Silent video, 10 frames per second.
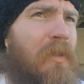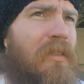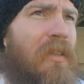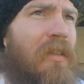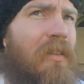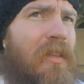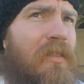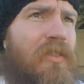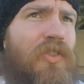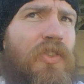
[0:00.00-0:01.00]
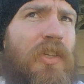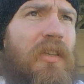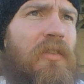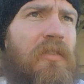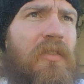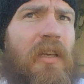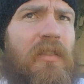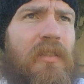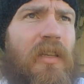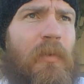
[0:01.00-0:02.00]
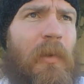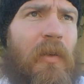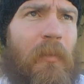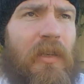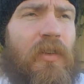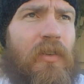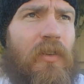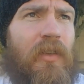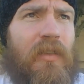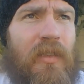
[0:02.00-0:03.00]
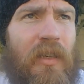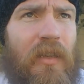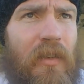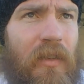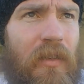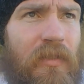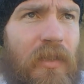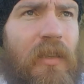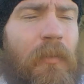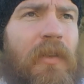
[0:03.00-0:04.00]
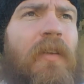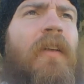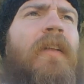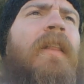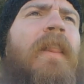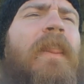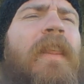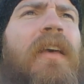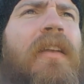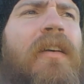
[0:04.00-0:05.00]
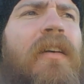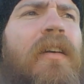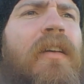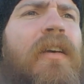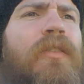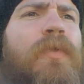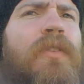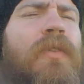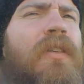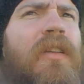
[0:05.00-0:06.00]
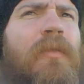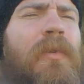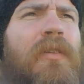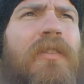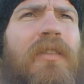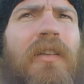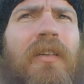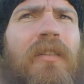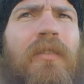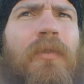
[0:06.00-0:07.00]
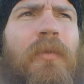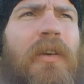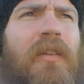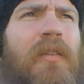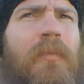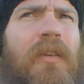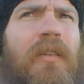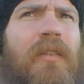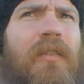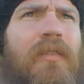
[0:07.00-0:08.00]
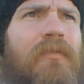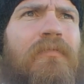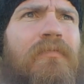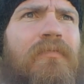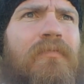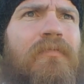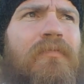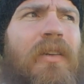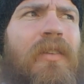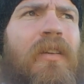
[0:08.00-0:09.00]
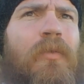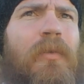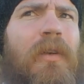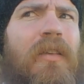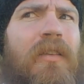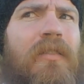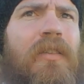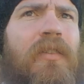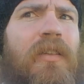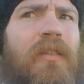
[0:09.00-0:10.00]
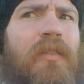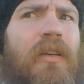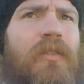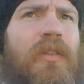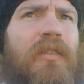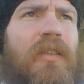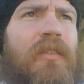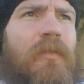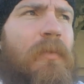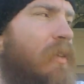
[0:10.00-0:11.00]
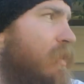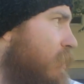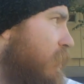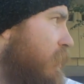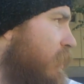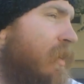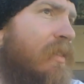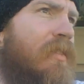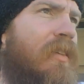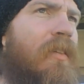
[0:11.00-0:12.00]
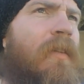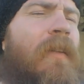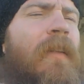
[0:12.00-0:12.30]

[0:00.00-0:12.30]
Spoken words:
That's she stands atop the mountain, makes her call. That's not Solomon. And that was the first verse, and everybody's just like, don't worry about it. I'm like, how am I not worry about that? It's clearly, y'all trying to say something that's clearly not saying.